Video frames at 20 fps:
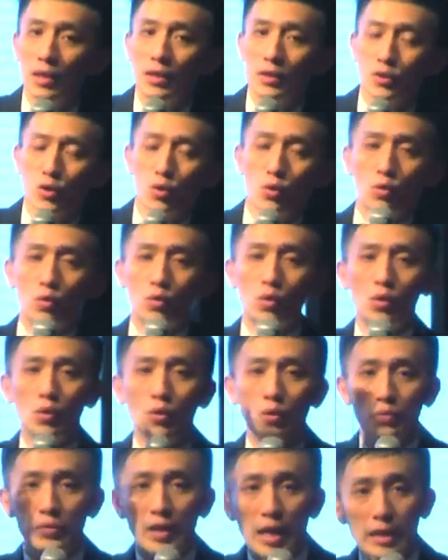
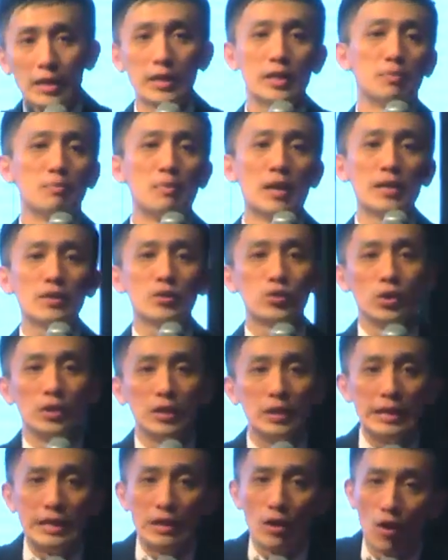So that is my
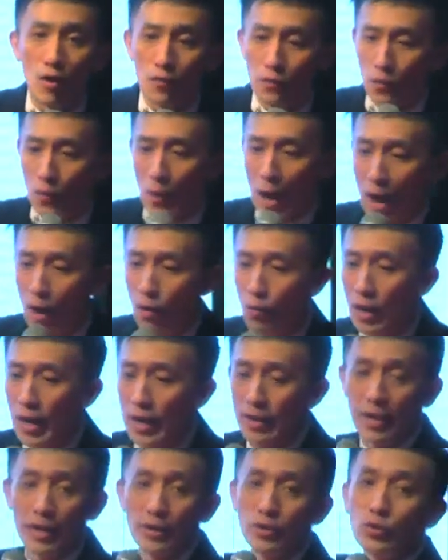journey of how
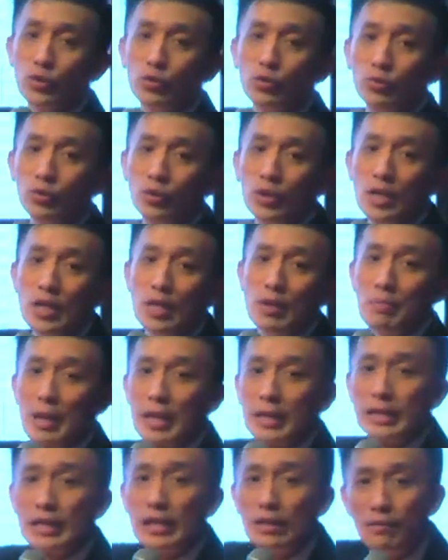I actually do.
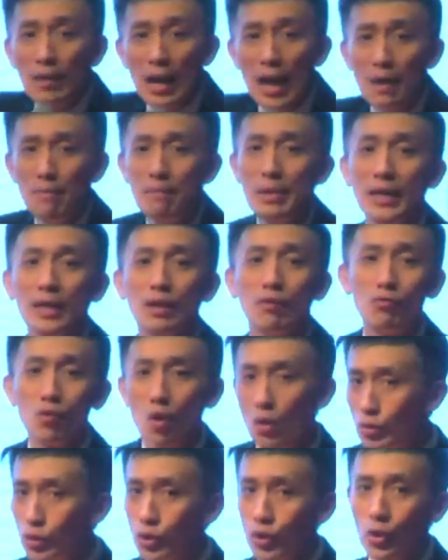But if I make a
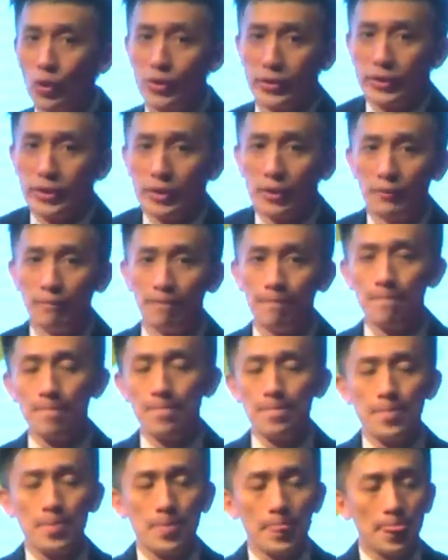wrong choice,
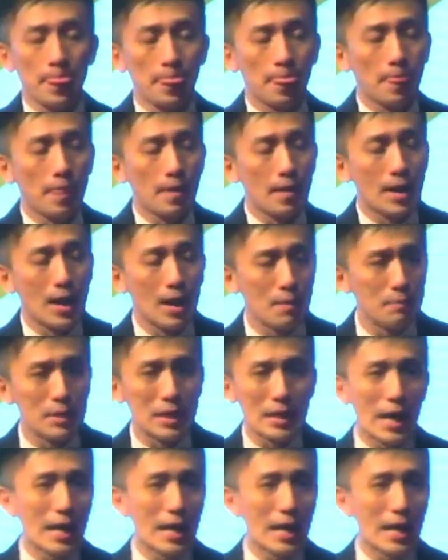I may